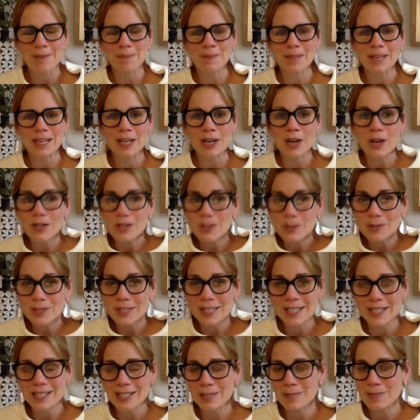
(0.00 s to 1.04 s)
It also
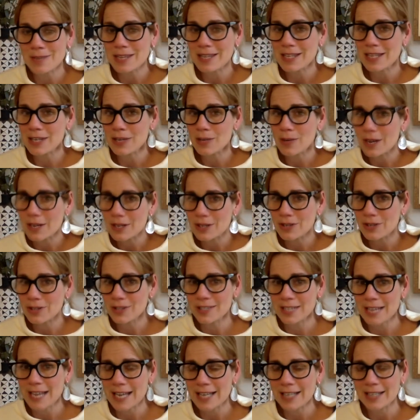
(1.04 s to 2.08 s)
says to me that you
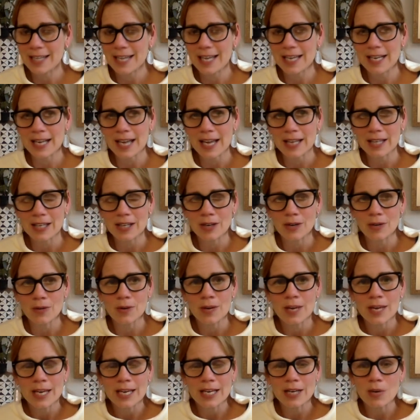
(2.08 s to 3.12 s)
understand that,
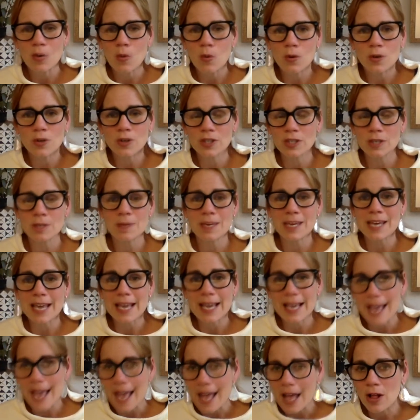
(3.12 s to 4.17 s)
in order to be a
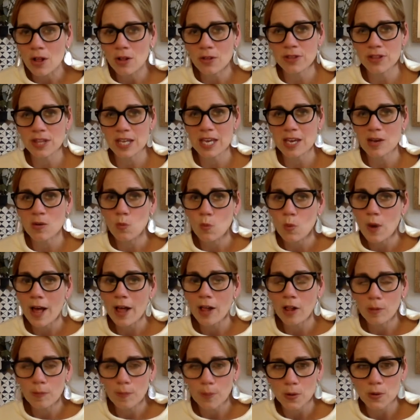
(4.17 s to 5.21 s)
healthy,
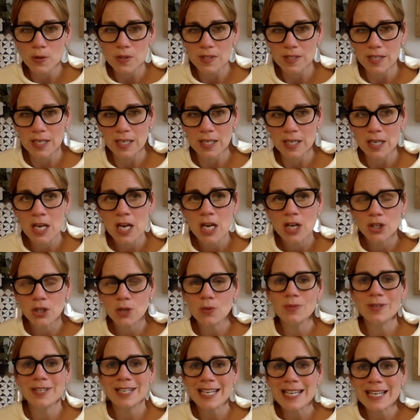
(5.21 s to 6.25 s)
well person, you
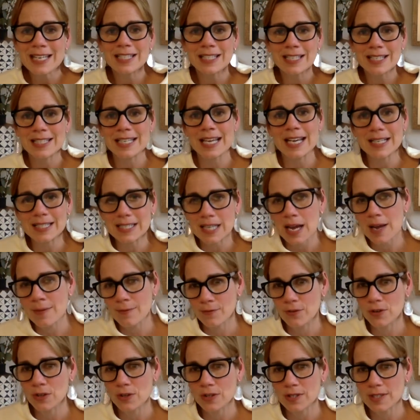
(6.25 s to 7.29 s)
need to take time
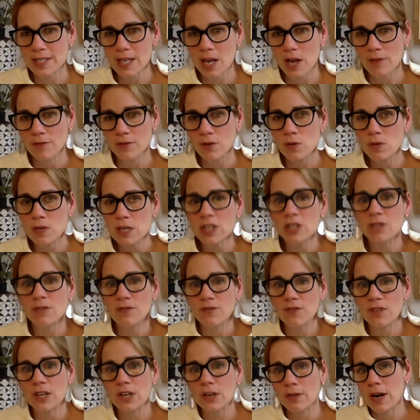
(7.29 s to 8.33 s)
for yourself. You need to
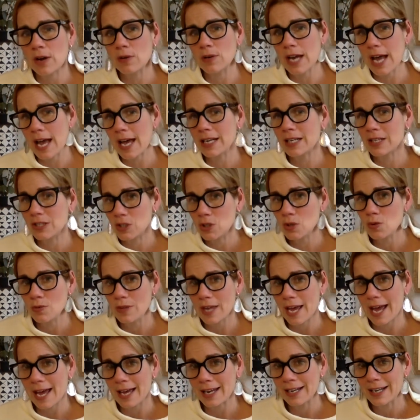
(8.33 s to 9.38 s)
figure out how to do
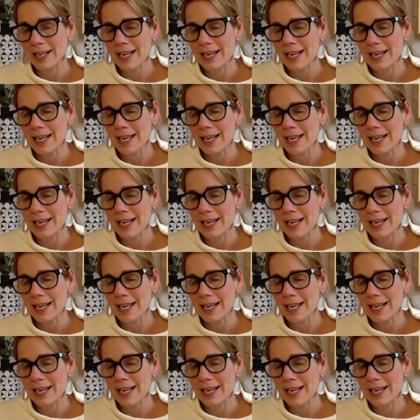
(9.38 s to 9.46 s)
that.